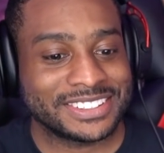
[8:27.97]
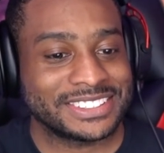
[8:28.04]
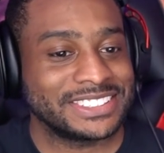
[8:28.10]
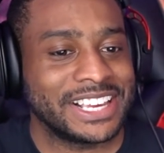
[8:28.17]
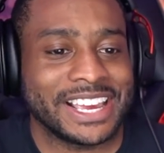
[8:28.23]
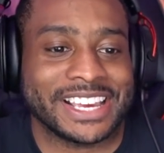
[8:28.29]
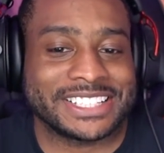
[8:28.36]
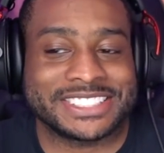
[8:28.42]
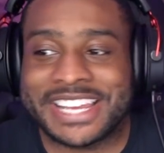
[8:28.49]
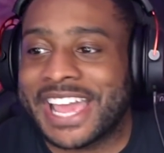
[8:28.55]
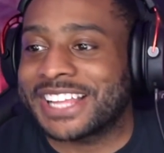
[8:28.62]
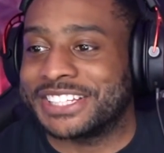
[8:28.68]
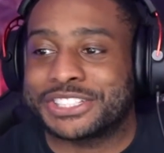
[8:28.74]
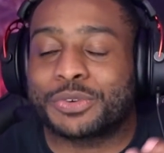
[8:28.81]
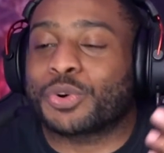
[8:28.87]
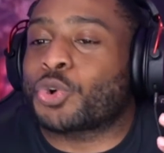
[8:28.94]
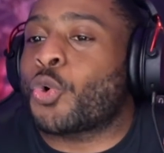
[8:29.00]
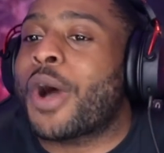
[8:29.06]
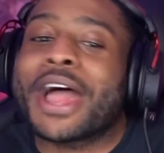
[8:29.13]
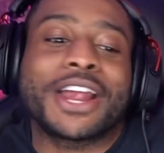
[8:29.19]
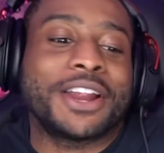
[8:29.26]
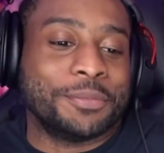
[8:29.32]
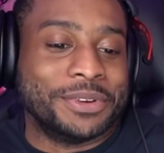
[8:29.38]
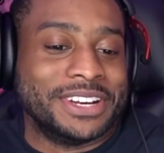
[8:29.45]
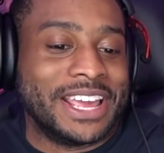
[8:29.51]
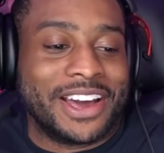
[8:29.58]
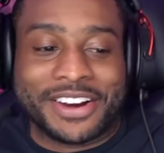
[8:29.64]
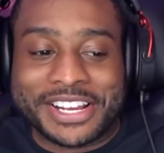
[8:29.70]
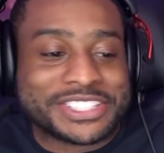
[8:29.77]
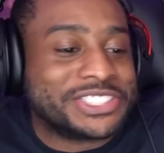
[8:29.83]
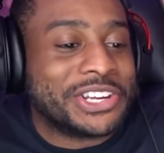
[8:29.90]
Yeah, exactly. It's a requirement now.
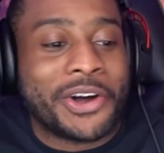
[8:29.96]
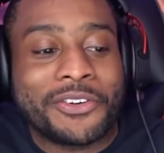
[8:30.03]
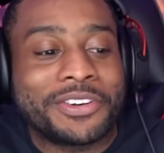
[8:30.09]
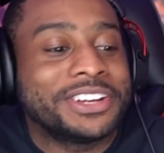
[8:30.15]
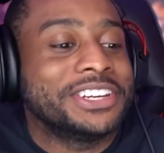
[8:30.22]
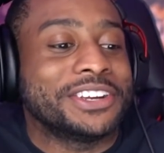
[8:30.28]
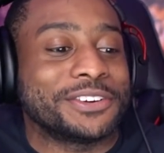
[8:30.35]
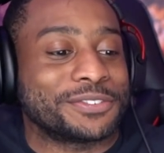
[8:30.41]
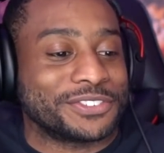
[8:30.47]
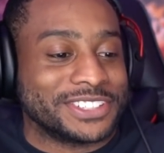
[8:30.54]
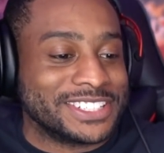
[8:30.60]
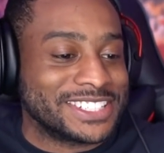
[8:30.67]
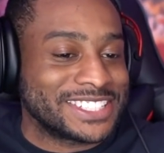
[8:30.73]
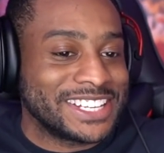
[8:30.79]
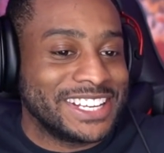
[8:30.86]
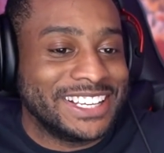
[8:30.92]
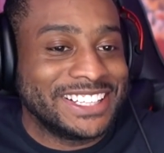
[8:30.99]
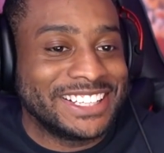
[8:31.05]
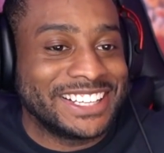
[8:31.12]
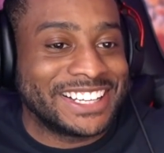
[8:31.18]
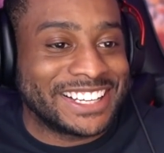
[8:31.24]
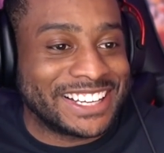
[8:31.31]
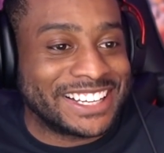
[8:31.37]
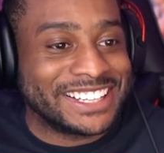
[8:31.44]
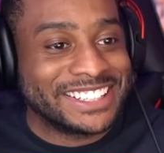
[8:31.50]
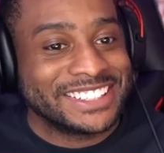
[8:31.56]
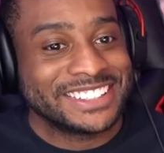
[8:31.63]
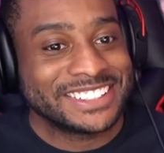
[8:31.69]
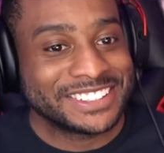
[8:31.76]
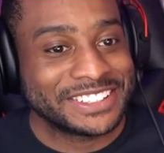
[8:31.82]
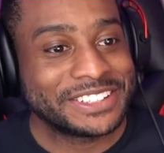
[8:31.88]
That's the only difference.
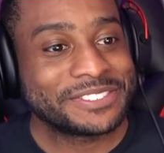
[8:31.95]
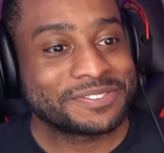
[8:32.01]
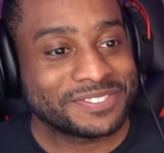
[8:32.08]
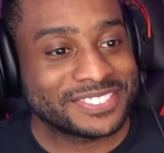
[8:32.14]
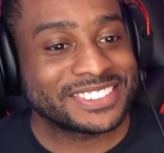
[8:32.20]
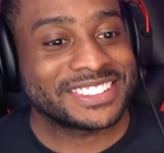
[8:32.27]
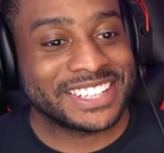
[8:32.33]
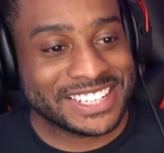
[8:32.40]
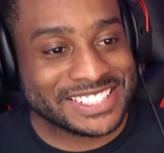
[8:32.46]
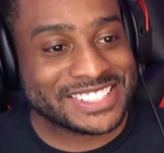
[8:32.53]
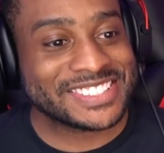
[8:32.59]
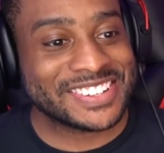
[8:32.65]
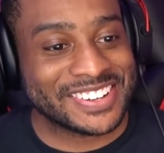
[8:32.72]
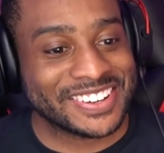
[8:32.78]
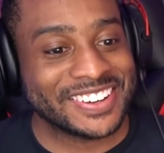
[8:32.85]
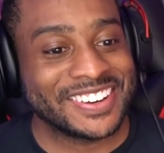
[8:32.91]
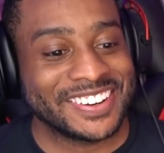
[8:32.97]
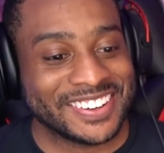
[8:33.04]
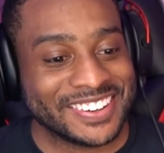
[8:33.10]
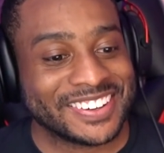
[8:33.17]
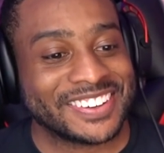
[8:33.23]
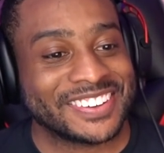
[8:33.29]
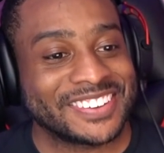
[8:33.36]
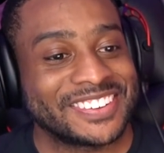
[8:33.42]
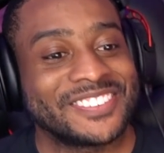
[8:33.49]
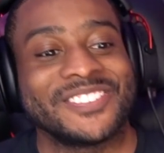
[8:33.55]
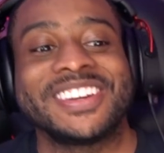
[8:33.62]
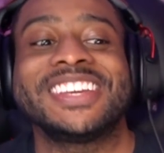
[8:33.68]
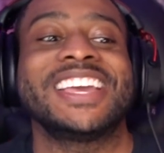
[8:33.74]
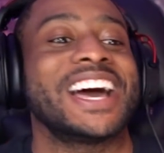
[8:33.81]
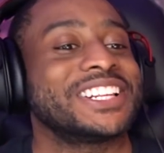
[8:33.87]
Yes, sir.
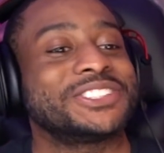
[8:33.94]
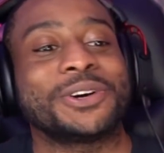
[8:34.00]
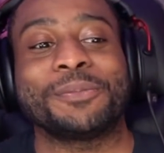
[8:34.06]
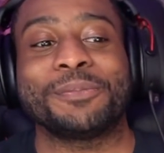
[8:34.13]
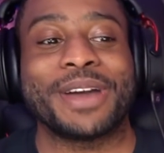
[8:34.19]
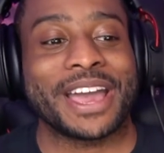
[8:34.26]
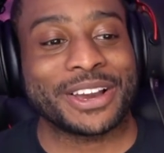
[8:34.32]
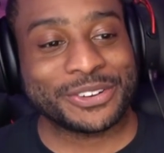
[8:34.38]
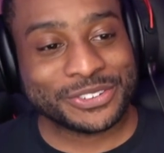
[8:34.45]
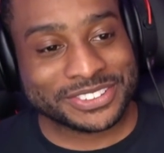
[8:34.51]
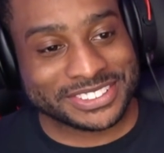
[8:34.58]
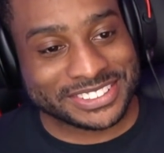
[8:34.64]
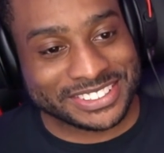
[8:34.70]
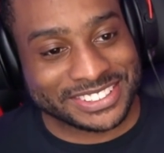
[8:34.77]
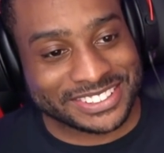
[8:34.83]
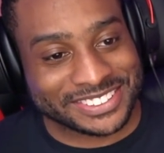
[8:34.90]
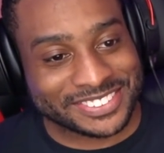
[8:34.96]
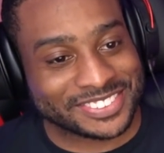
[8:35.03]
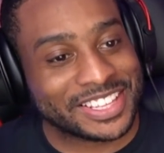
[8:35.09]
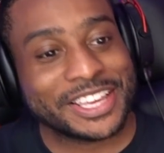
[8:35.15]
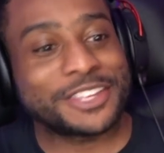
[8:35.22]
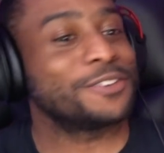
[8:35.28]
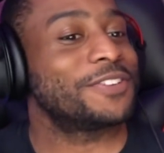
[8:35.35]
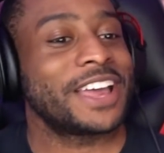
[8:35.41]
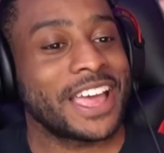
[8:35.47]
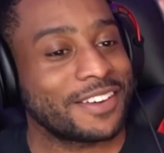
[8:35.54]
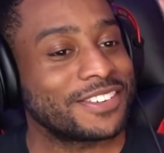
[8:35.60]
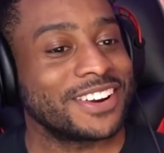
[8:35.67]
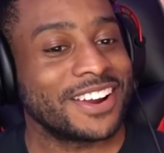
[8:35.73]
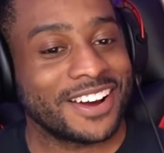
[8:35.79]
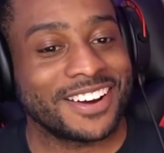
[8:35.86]
We got your back, Ukyo. Thank you for
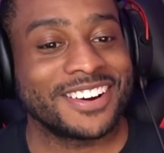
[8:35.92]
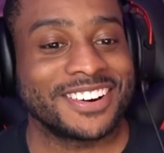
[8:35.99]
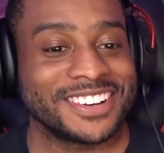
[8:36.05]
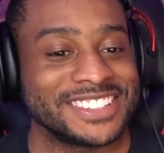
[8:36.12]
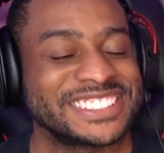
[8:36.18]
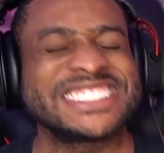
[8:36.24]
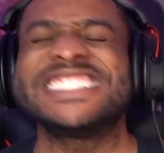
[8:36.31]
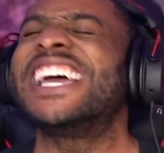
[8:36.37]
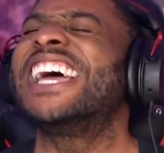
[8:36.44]
having ours.